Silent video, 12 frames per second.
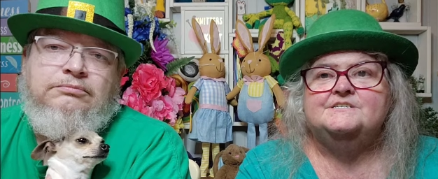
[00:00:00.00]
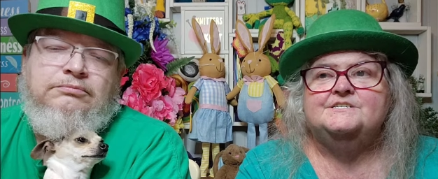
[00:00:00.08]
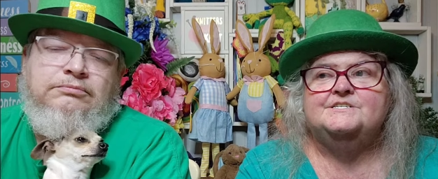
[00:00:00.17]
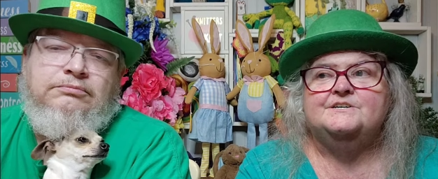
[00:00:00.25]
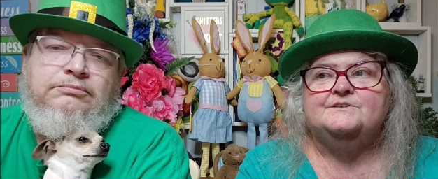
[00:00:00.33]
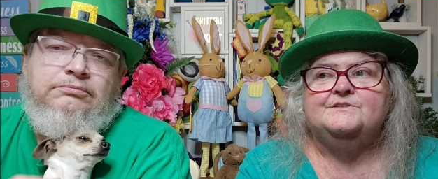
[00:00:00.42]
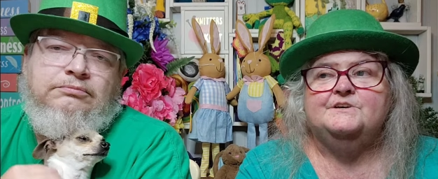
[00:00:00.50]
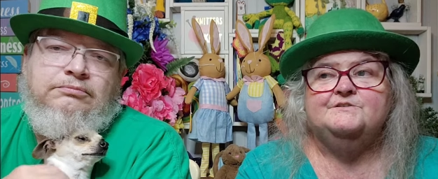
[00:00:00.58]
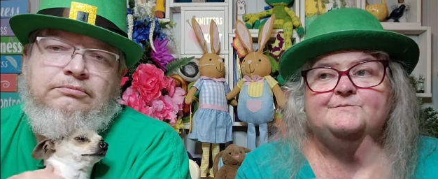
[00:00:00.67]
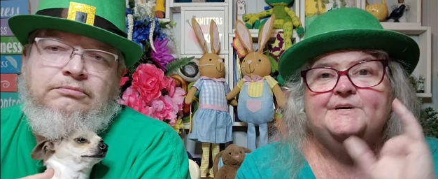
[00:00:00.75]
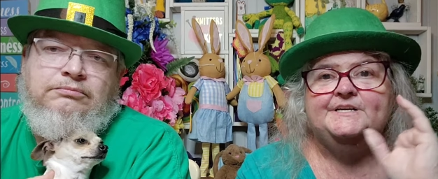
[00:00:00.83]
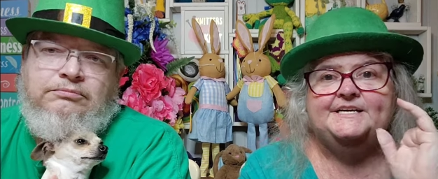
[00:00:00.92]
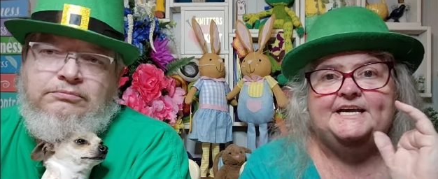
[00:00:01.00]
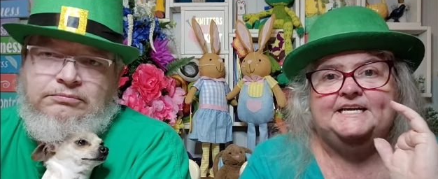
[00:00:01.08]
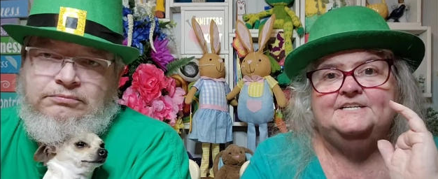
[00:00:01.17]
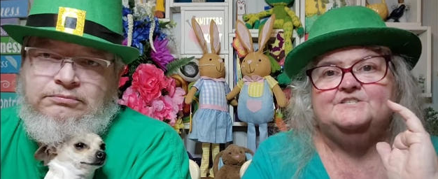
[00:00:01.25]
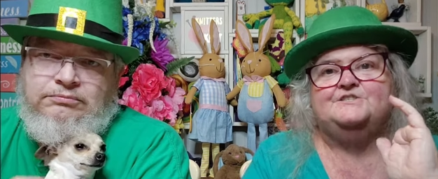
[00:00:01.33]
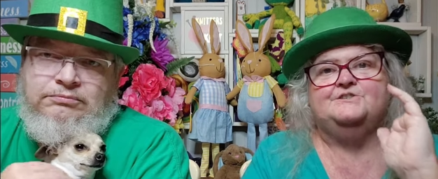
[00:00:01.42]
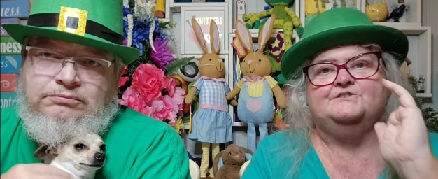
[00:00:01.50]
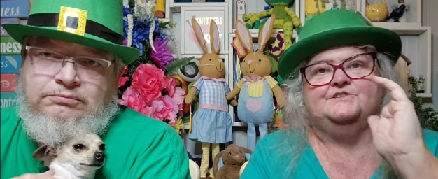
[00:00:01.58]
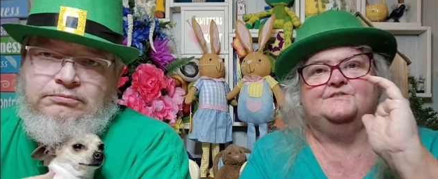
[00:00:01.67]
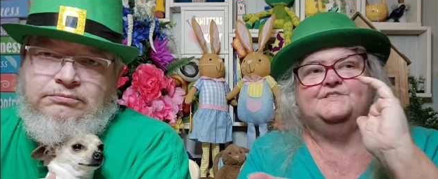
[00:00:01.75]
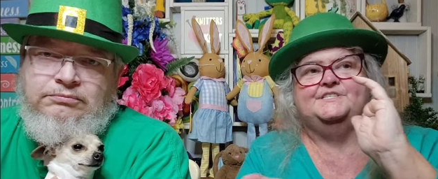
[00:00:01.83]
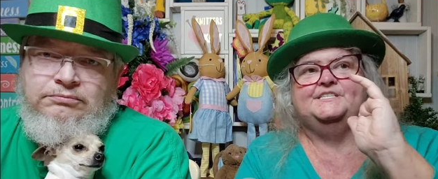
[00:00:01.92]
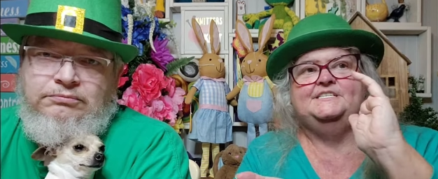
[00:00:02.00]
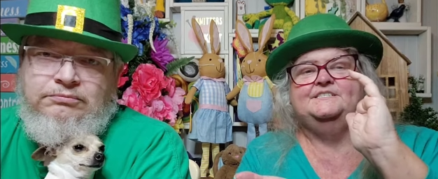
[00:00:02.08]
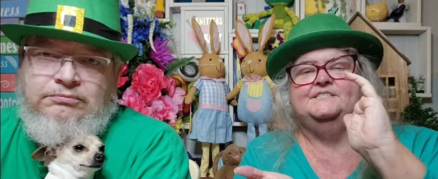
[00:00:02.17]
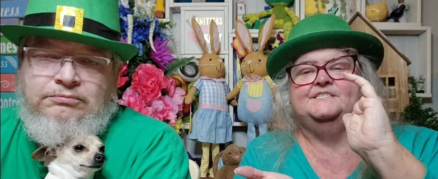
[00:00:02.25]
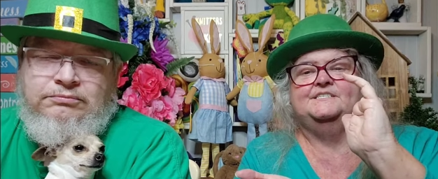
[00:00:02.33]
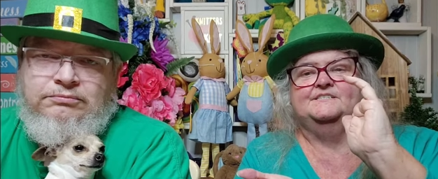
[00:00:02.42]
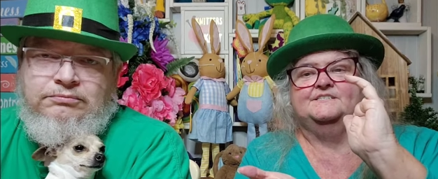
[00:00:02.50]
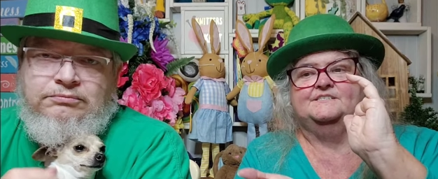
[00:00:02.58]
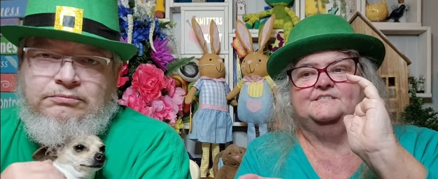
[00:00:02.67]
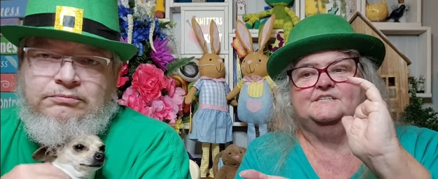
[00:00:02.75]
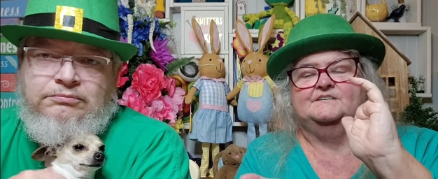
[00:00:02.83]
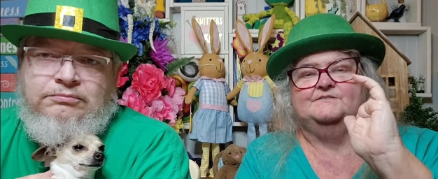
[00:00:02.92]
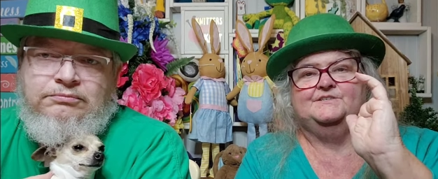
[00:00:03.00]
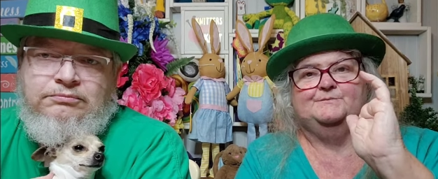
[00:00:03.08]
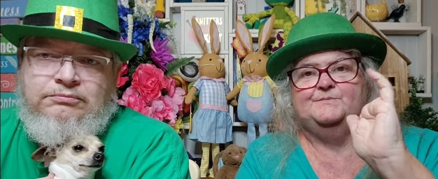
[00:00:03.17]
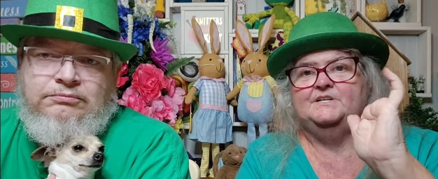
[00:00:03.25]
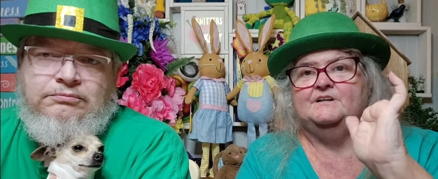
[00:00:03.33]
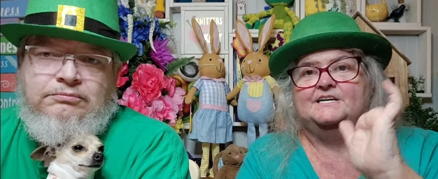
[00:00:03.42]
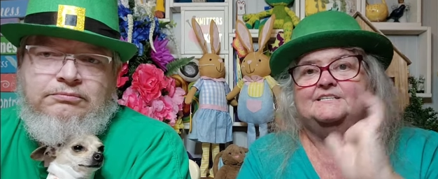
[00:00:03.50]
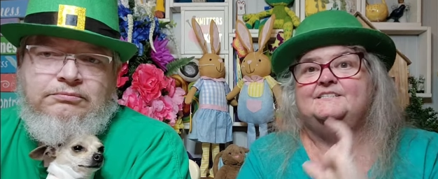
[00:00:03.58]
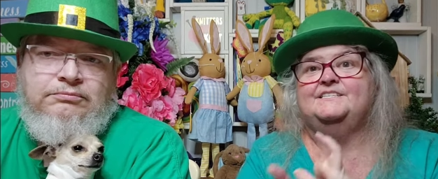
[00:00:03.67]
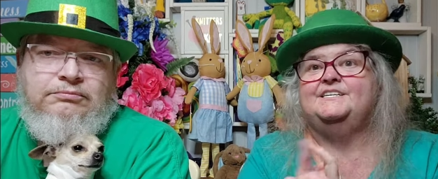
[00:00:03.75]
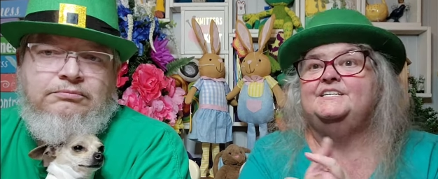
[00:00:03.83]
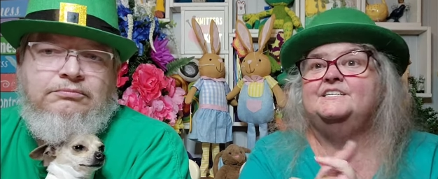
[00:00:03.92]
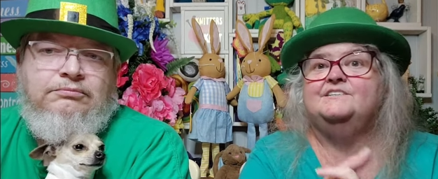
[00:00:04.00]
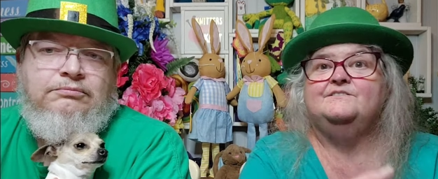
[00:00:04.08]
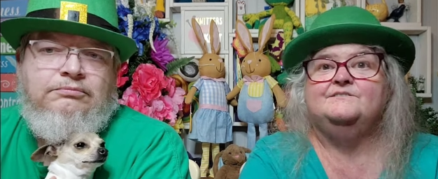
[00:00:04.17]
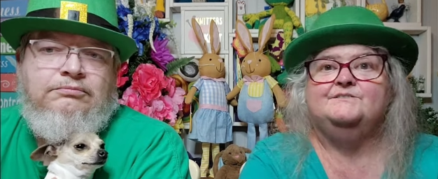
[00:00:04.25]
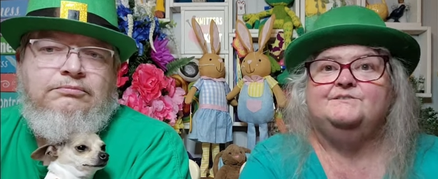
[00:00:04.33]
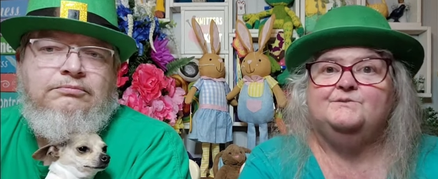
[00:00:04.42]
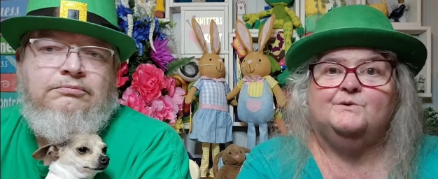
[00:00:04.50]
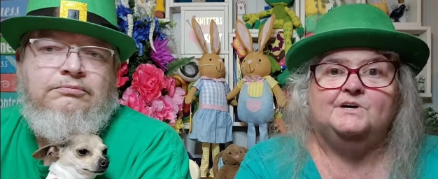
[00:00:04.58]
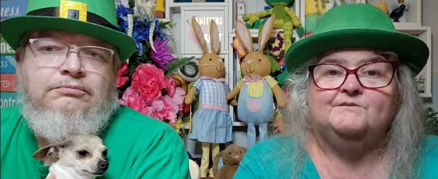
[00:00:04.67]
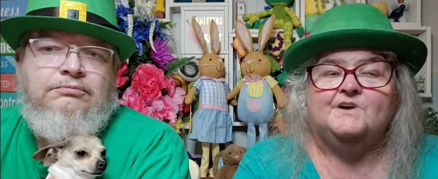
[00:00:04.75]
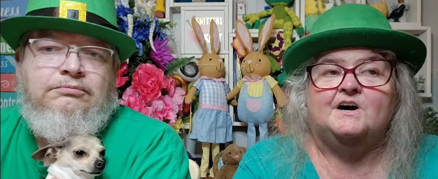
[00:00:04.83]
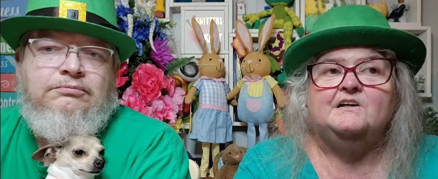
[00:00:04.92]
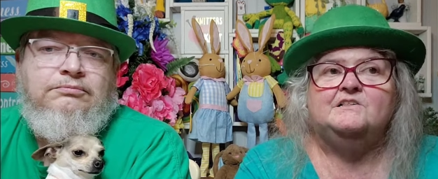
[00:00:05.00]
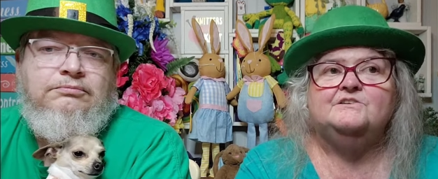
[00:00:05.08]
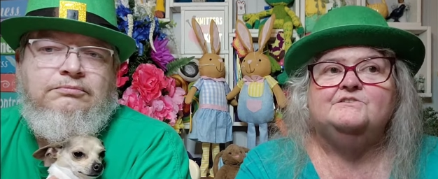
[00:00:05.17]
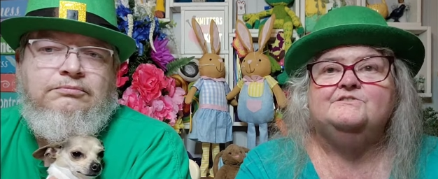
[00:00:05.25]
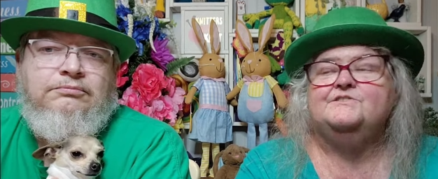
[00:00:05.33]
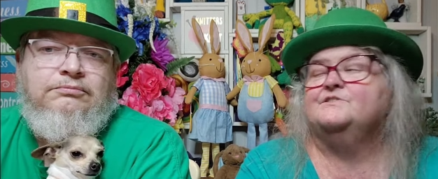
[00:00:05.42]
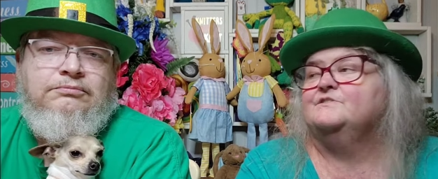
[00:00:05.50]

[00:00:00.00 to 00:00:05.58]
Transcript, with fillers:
Speaker 1: you know those big canisters of seasonings and stuff can be like 10 12 dollars